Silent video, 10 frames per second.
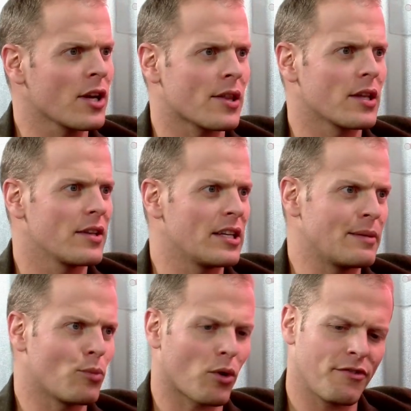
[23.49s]
I think they need
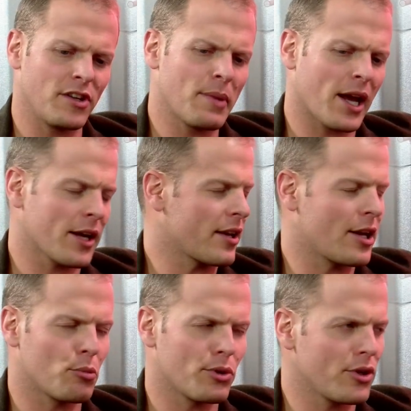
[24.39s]
more feedback and
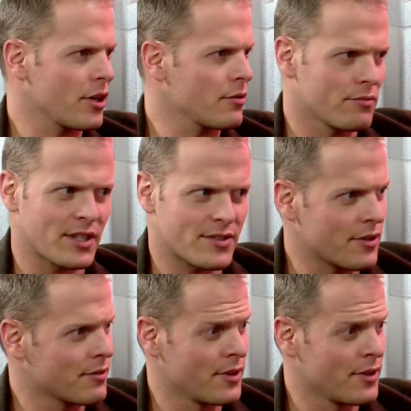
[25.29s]
accountability. That's it.